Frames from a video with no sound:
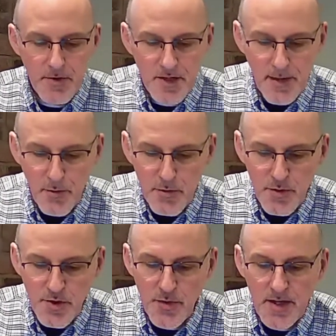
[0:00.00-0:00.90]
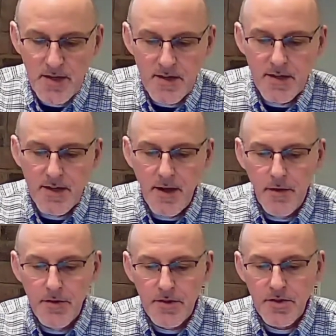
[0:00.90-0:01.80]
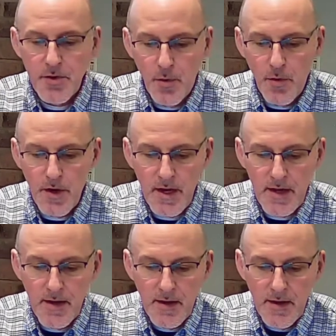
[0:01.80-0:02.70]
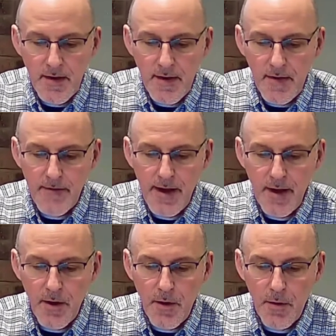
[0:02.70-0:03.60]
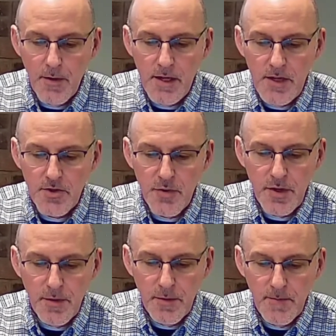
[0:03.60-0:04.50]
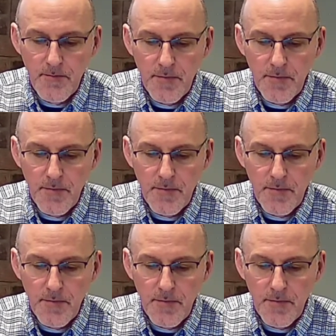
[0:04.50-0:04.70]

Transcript: Numbers was written to tell the story of how Israel